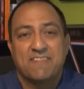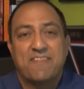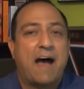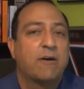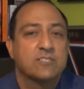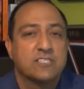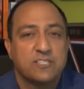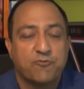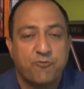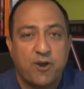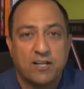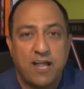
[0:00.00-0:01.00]
Thousands of
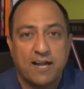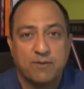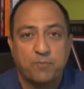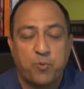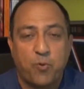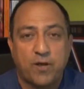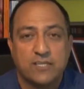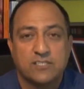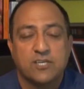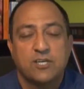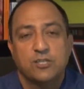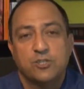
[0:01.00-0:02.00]
frontline employees
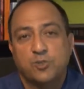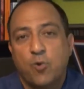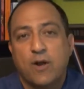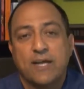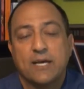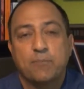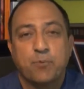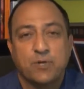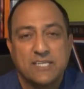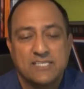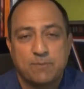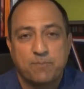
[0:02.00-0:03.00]
joining and
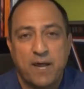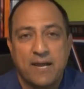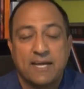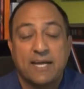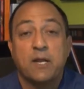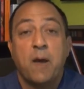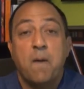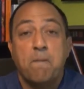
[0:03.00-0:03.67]
participating in